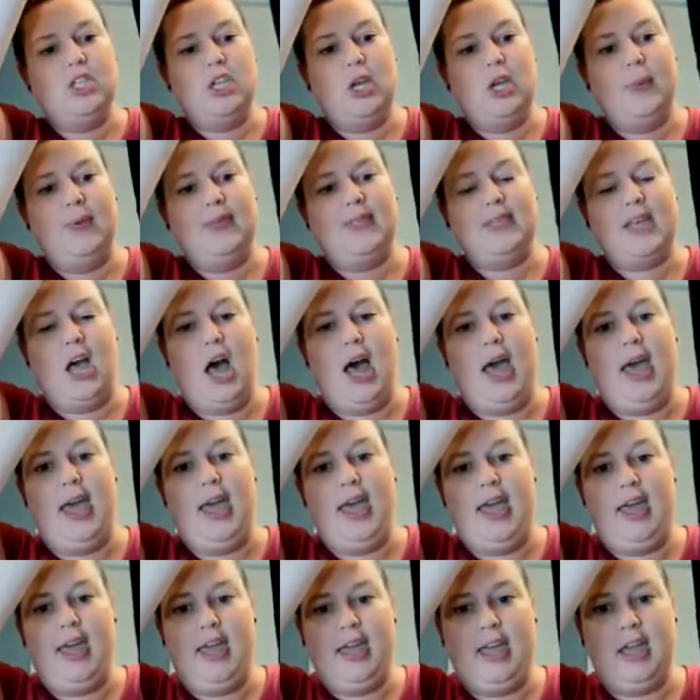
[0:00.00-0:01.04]
So it's got
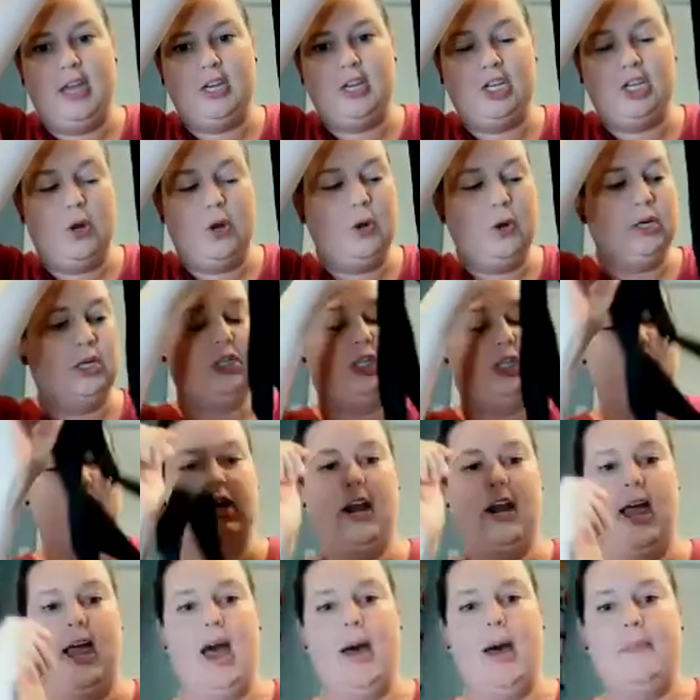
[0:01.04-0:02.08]
a shoulder
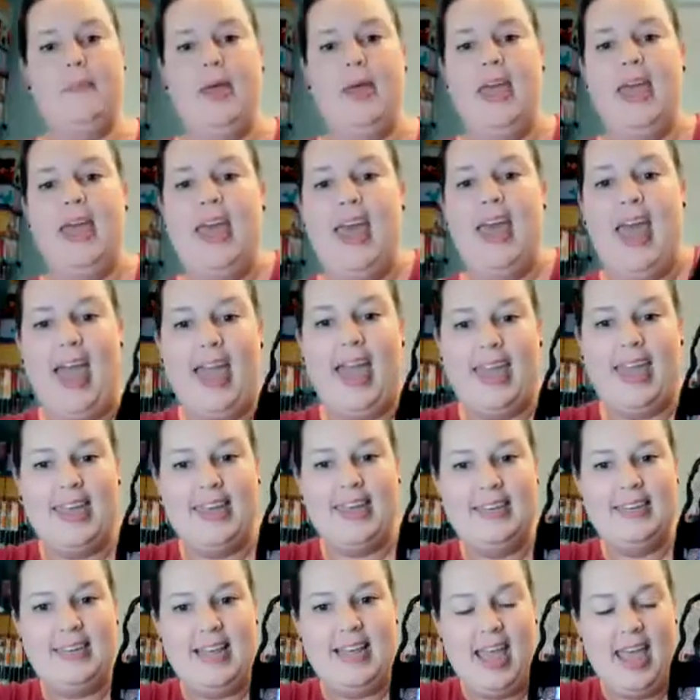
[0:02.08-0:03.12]
strap
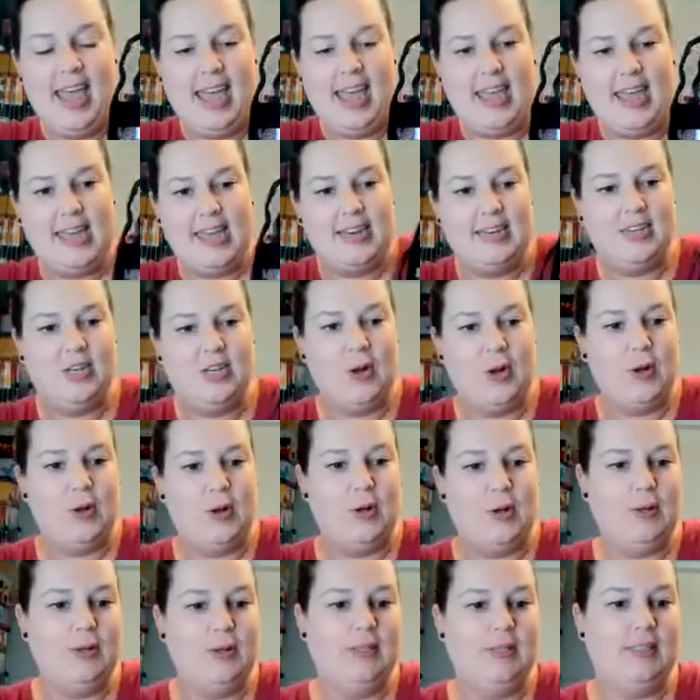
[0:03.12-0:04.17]
and
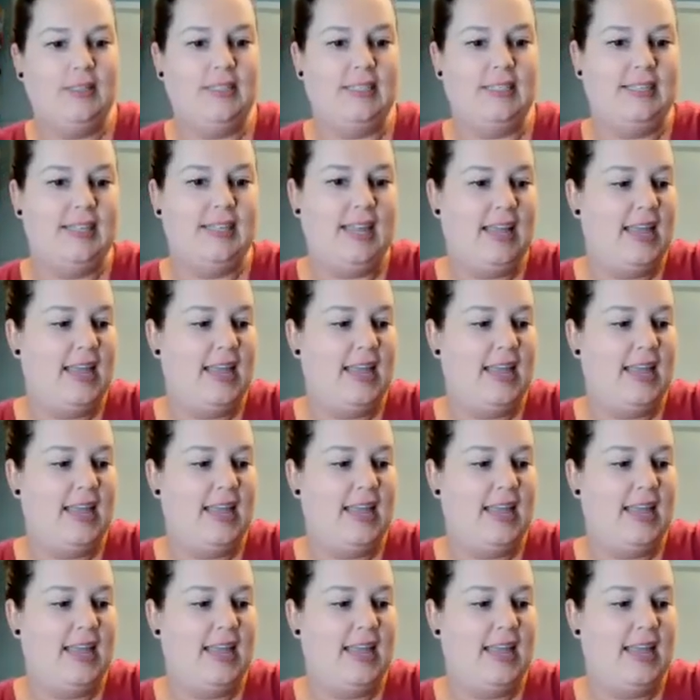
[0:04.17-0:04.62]
handles.